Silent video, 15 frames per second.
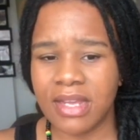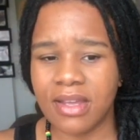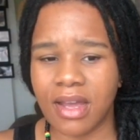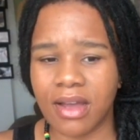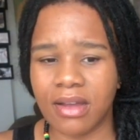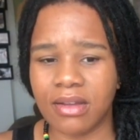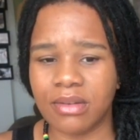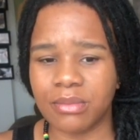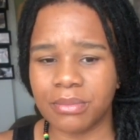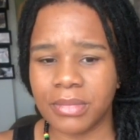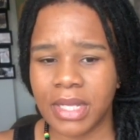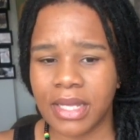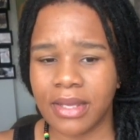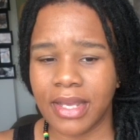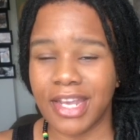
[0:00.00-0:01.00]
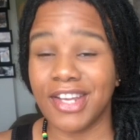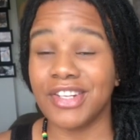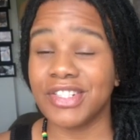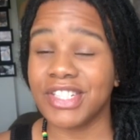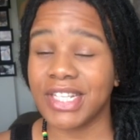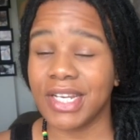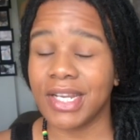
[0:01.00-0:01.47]
um
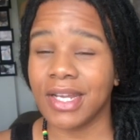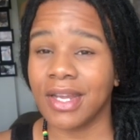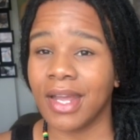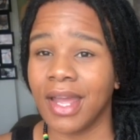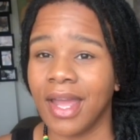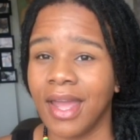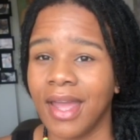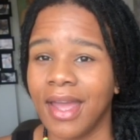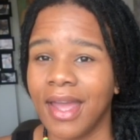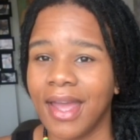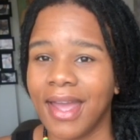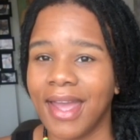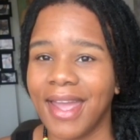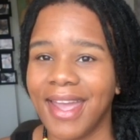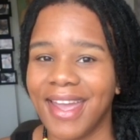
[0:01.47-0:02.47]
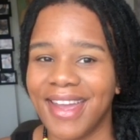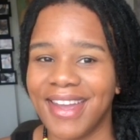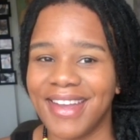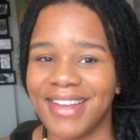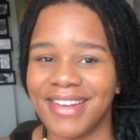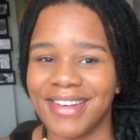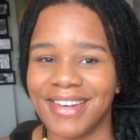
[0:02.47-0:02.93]
energy.
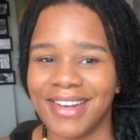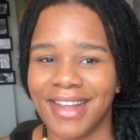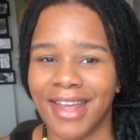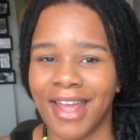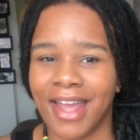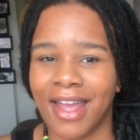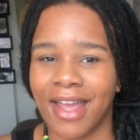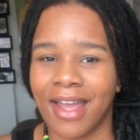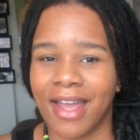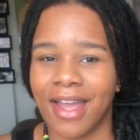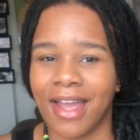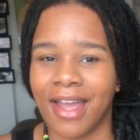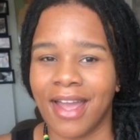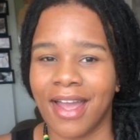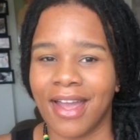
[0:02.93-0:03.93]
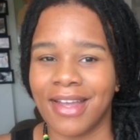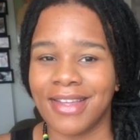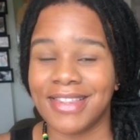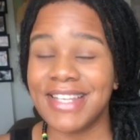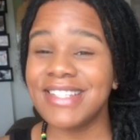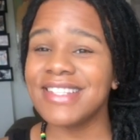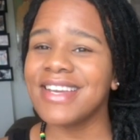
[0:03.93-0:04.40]
And
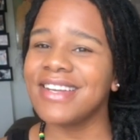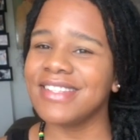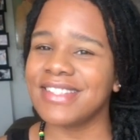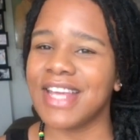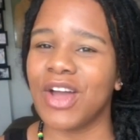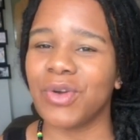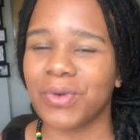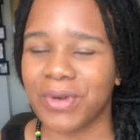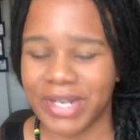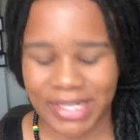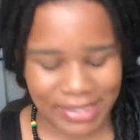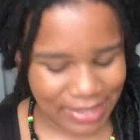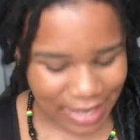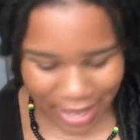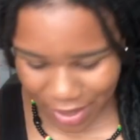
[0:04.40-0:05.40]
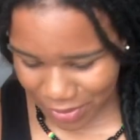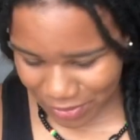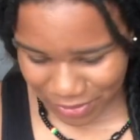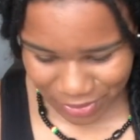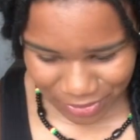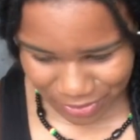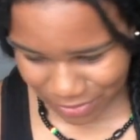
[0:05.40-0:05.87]
this gonna sound crazy. I
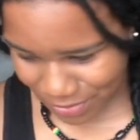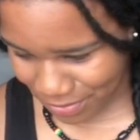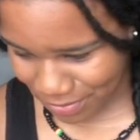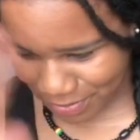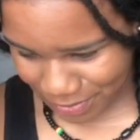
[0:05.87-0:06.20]
don't know